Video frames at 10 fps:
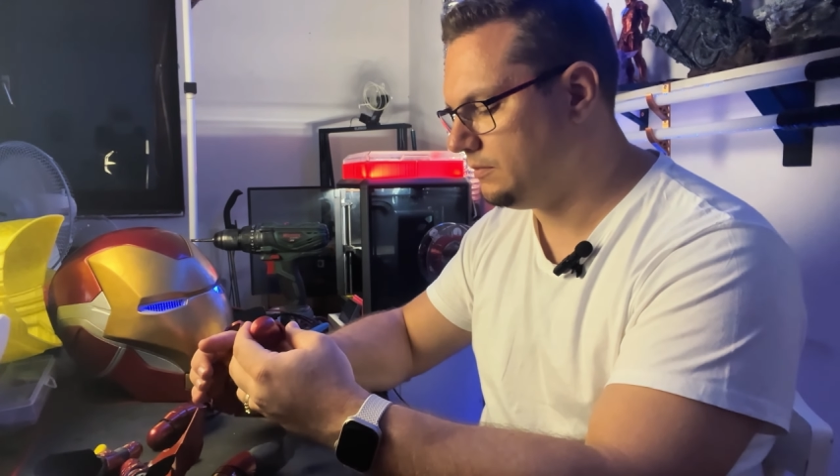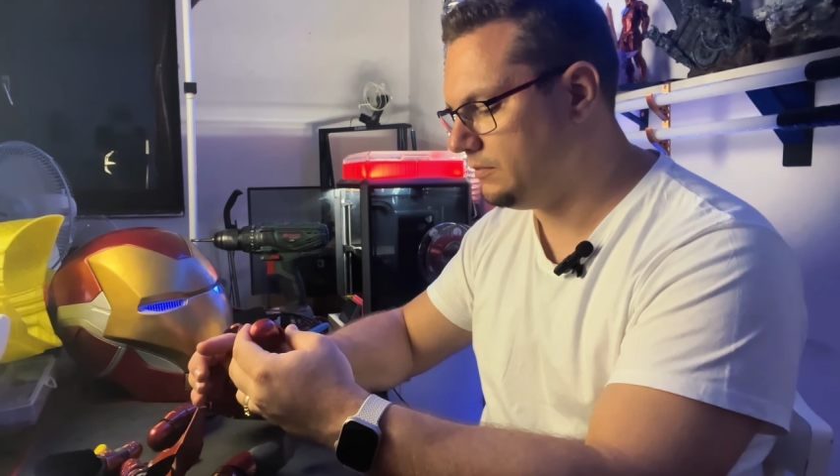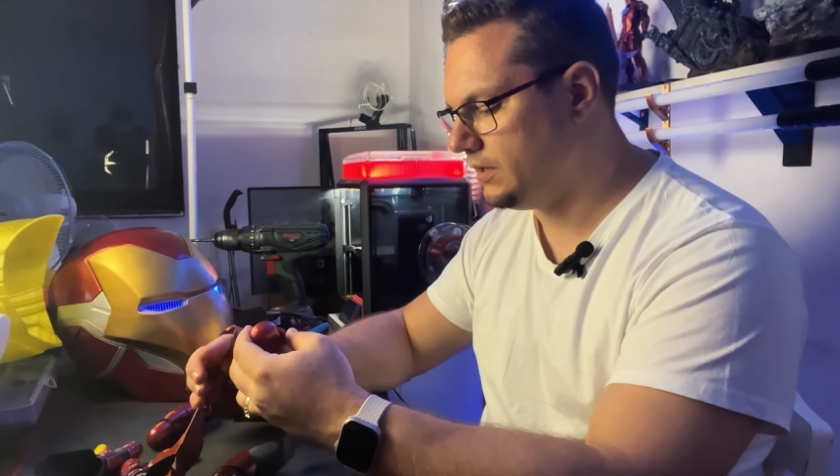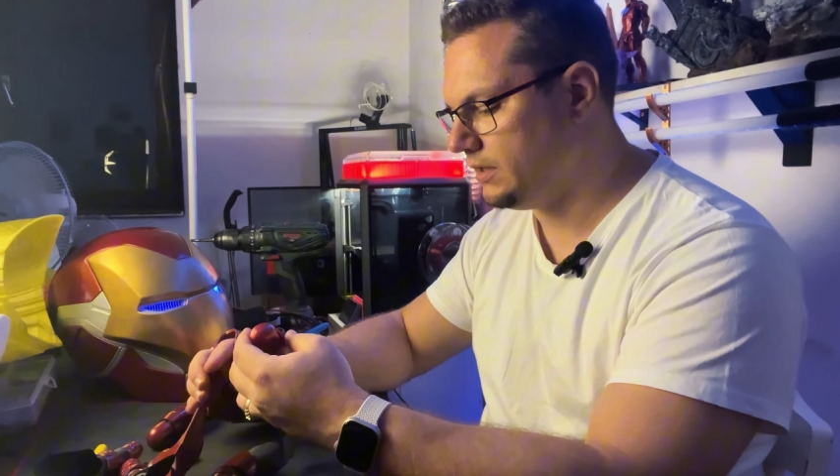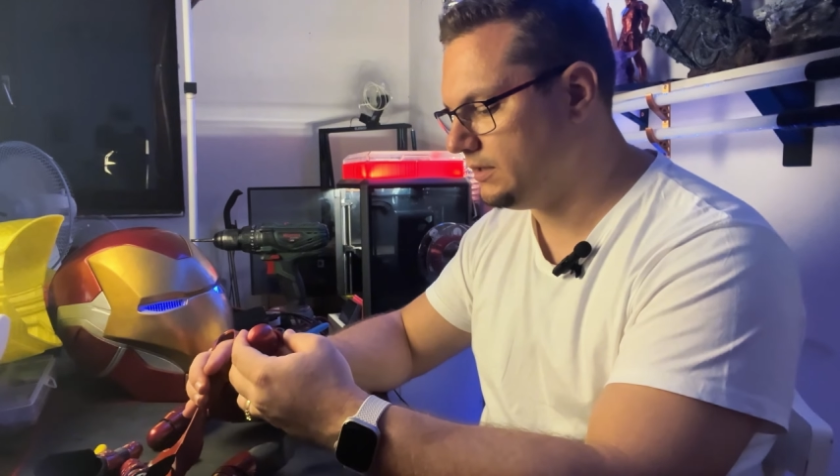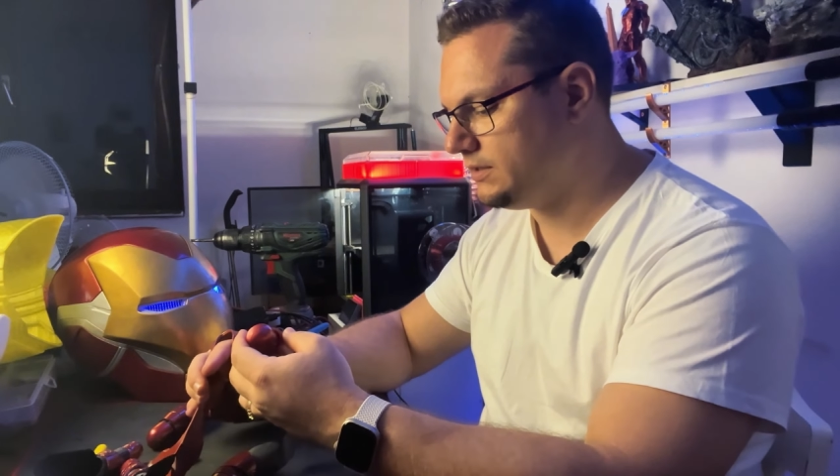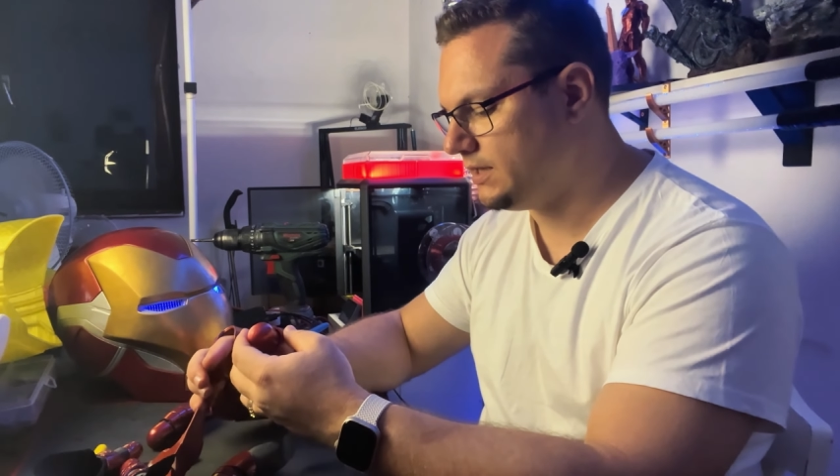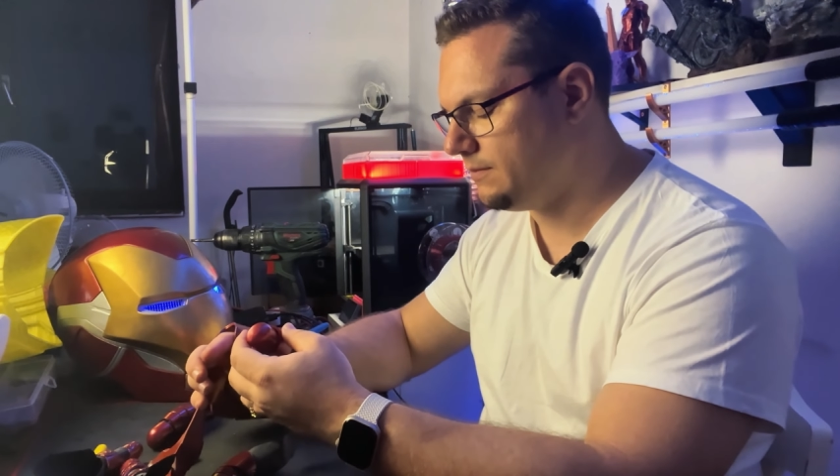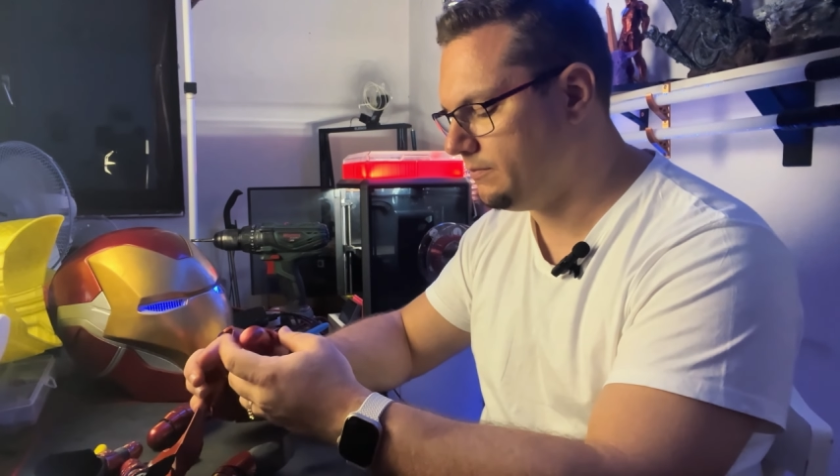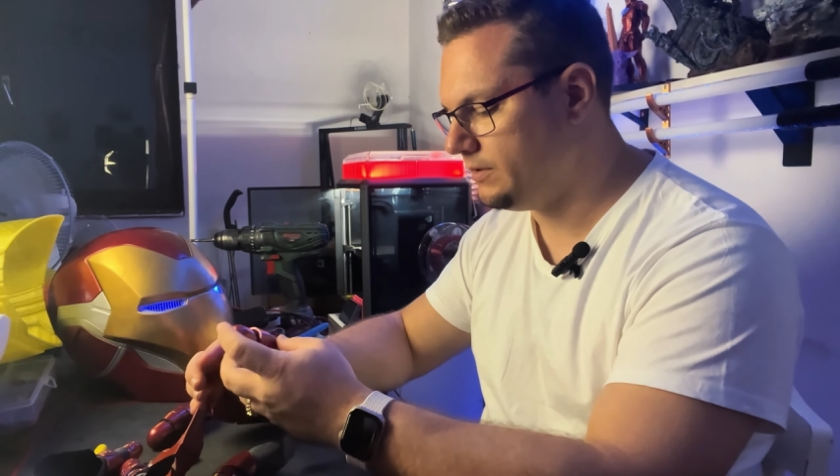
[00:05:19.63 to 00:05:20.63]
my
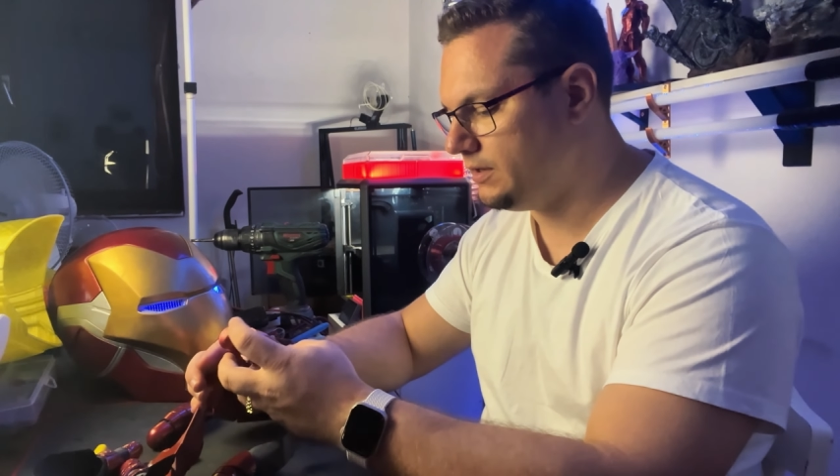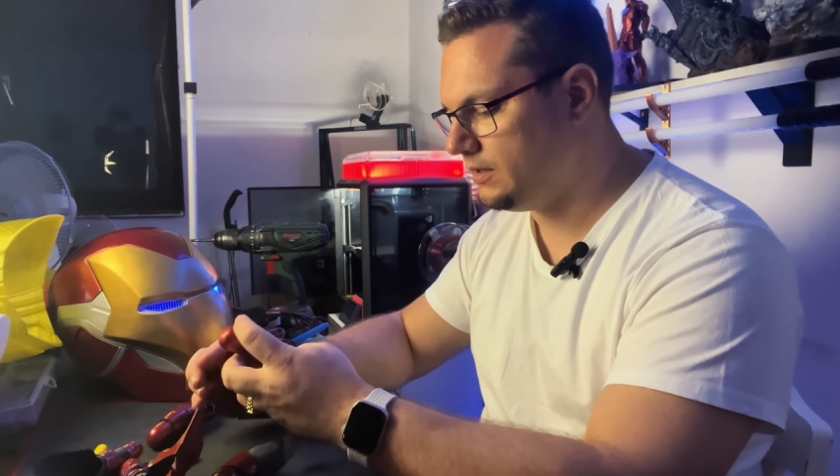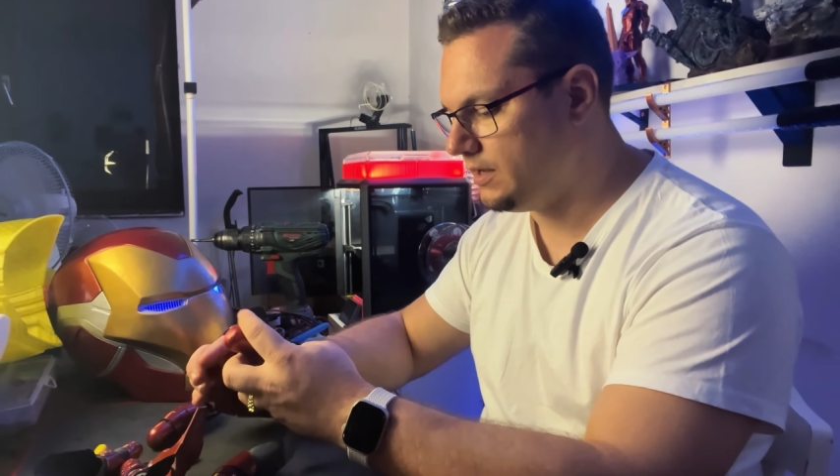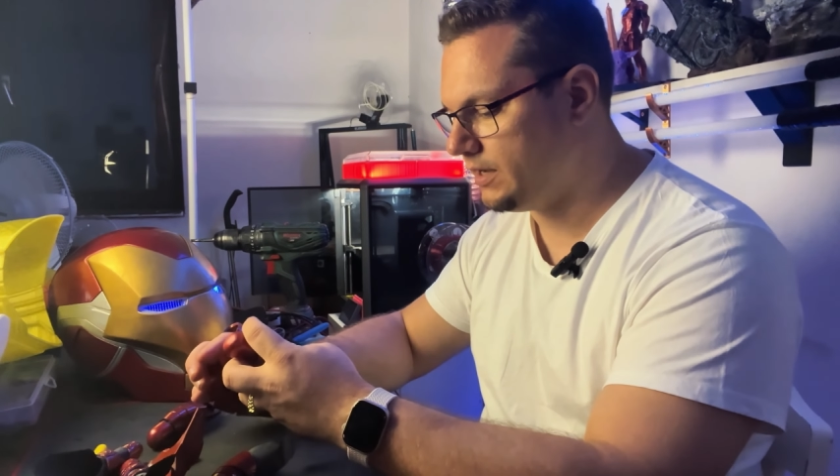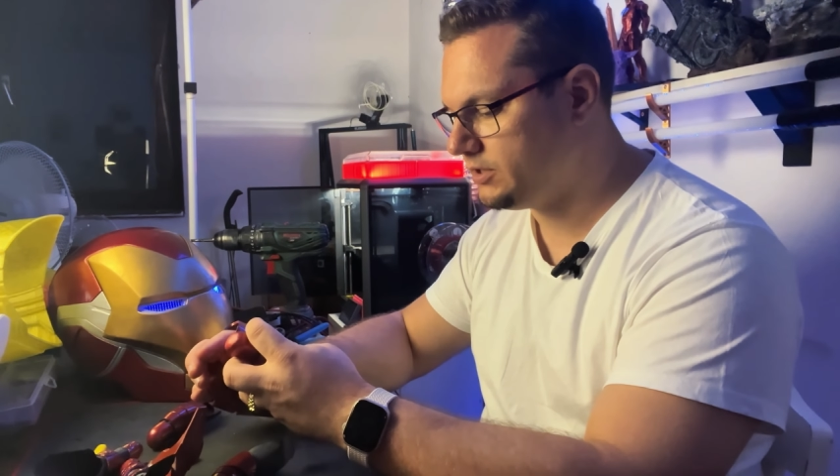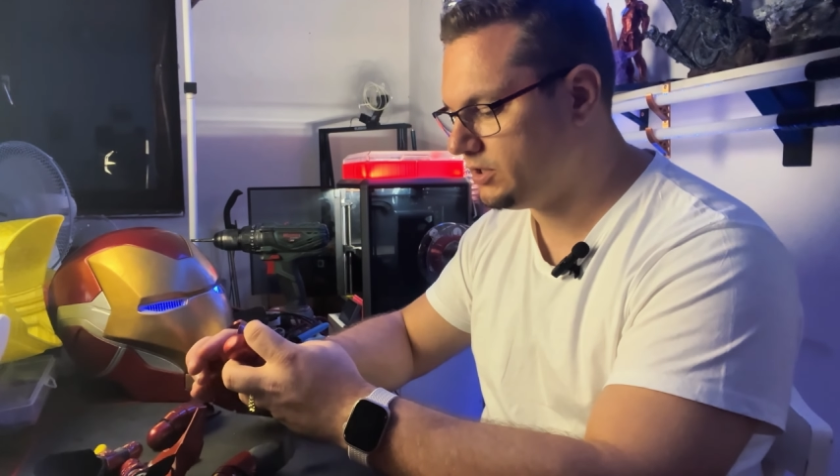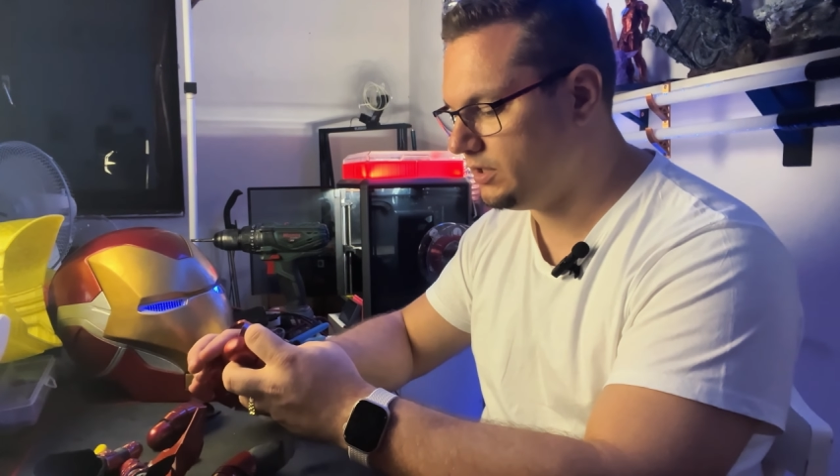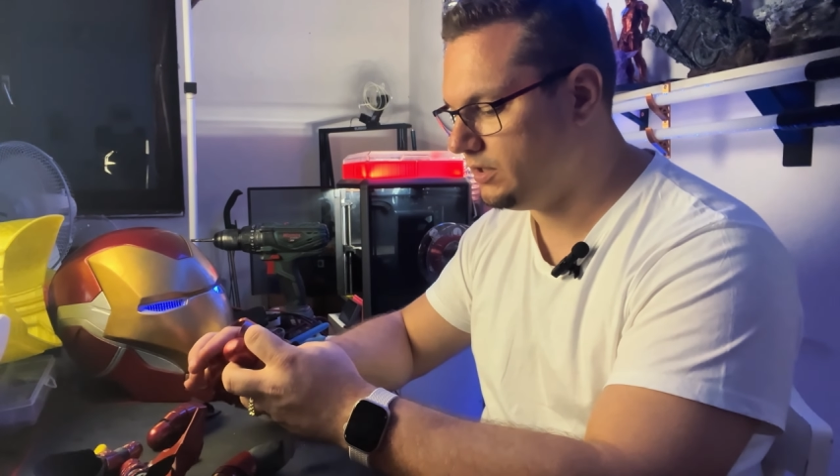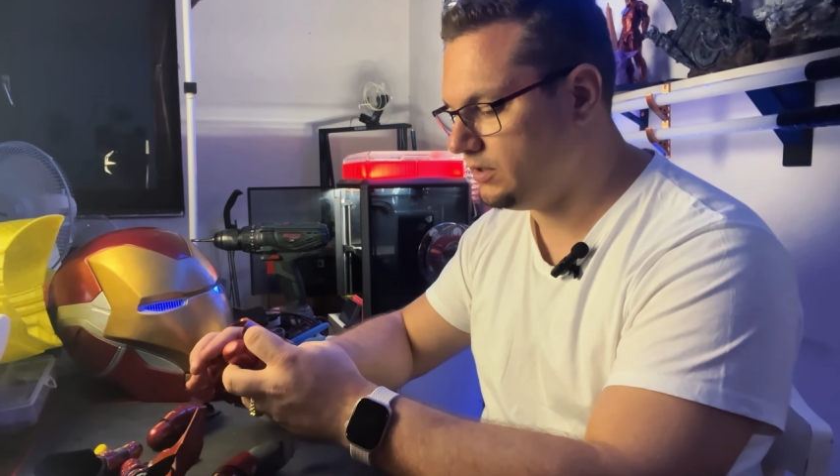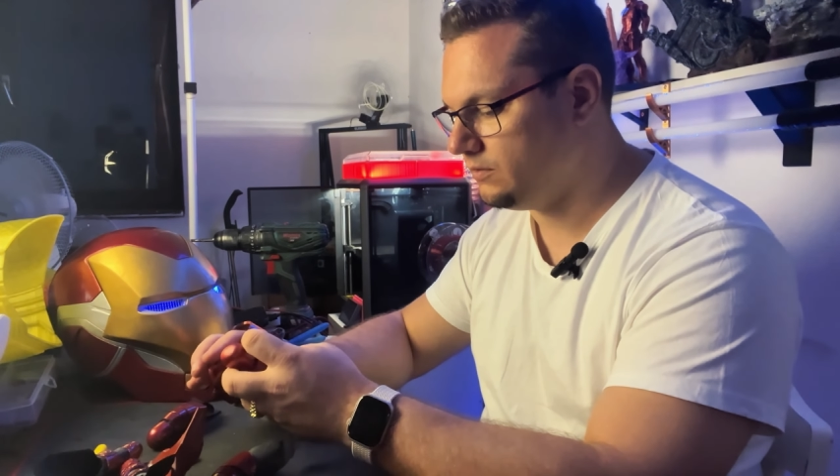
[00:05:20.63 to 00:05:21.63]
thumb
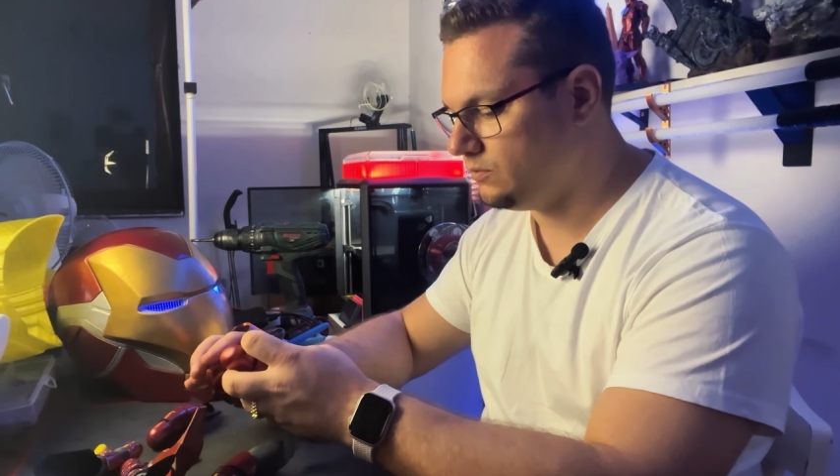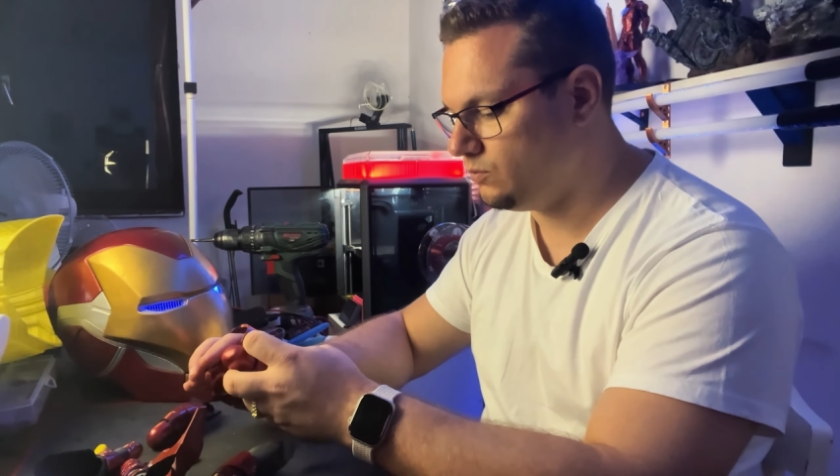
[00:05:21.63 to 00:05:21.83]
actually